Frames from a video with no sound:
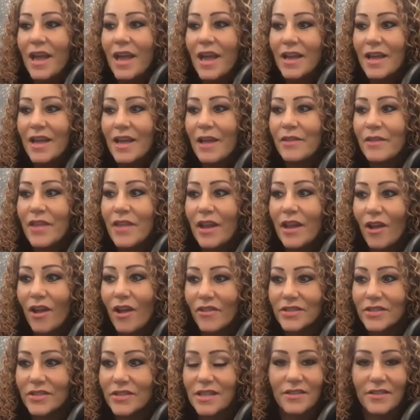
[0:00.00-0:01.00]
then all of
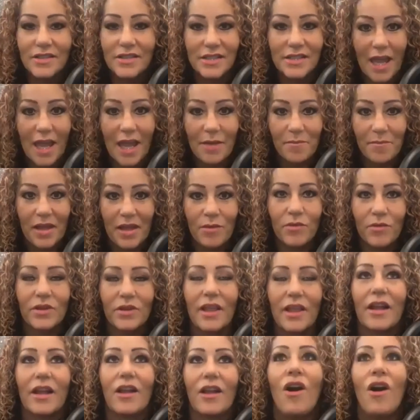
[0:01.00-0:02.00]
a sudden this came and we're
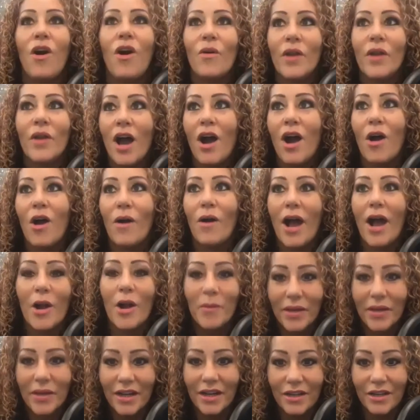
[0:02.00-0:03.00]
like, oh no, how are
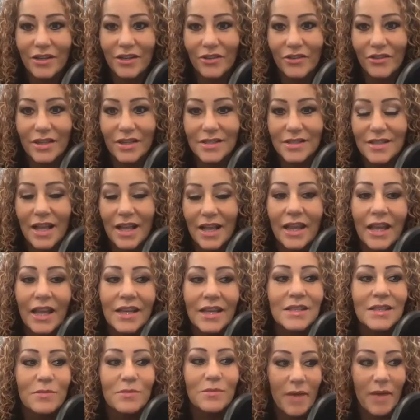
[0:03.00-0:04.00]
we going to do this? And it
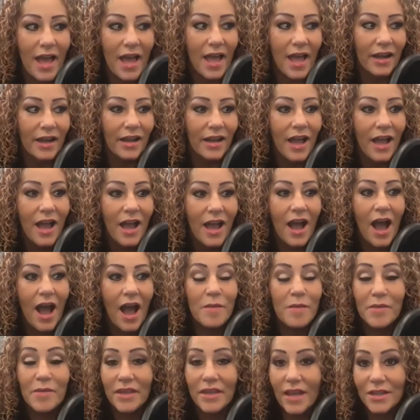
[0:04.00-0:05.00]
has been,
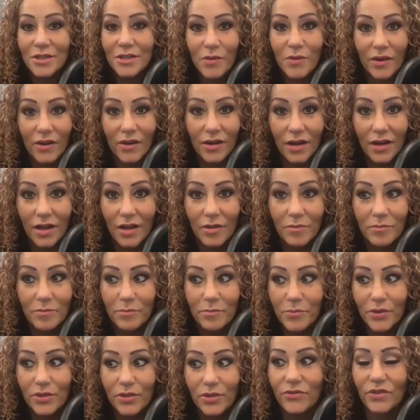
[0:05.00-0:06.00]
that's where
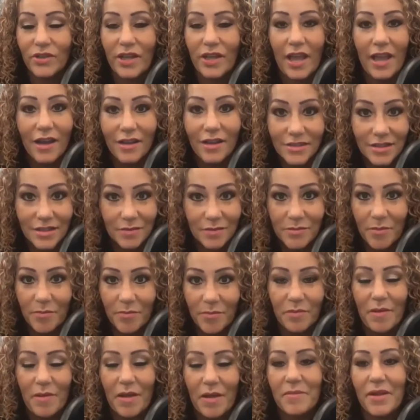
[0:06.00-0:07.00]
beautiful chaos comes up
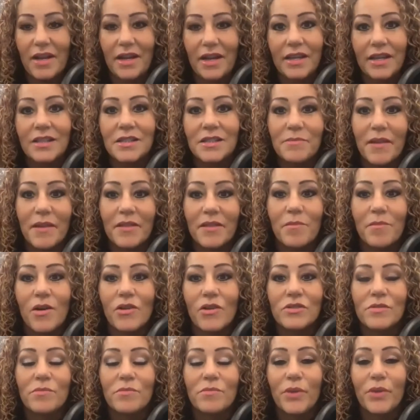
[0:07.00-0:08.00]
in my mind. It has been the
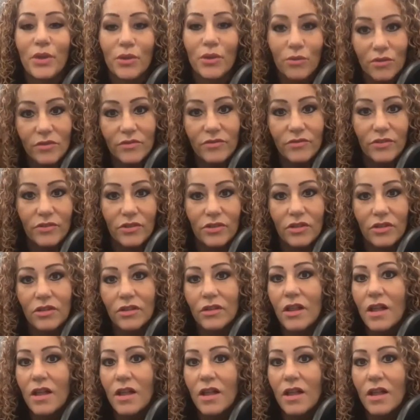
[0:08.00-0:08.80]
most beautiful.